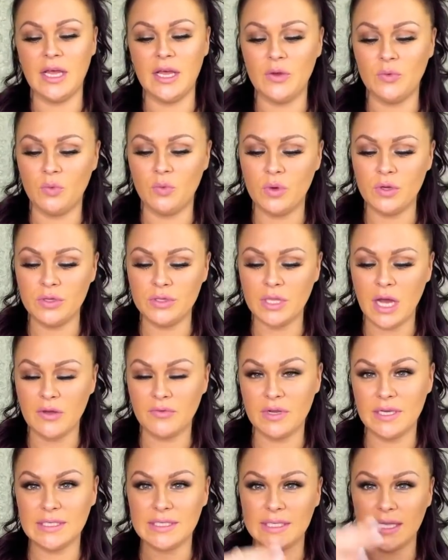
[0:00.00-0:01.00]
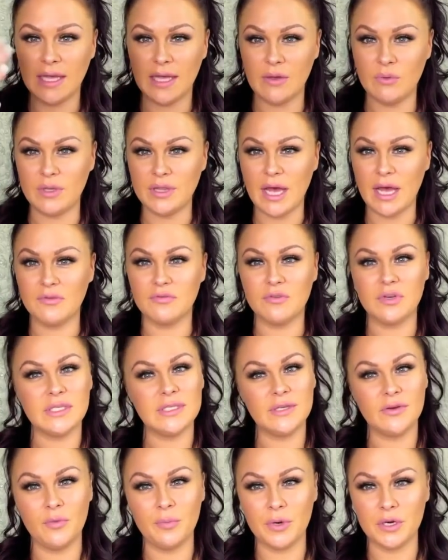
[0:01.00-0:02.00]
it will not resonate with every
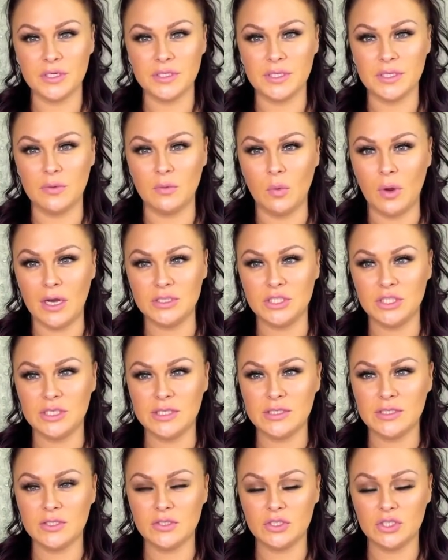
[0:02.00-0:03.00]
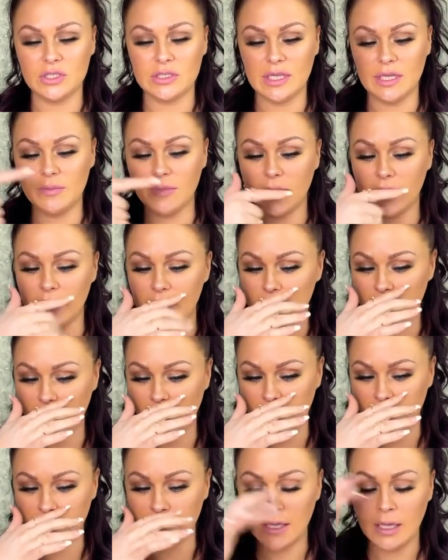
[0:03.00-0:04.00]
single person watching, so just keep that in
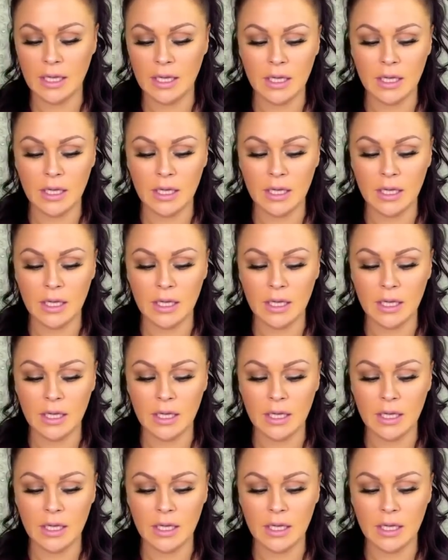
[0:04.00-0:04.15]
mind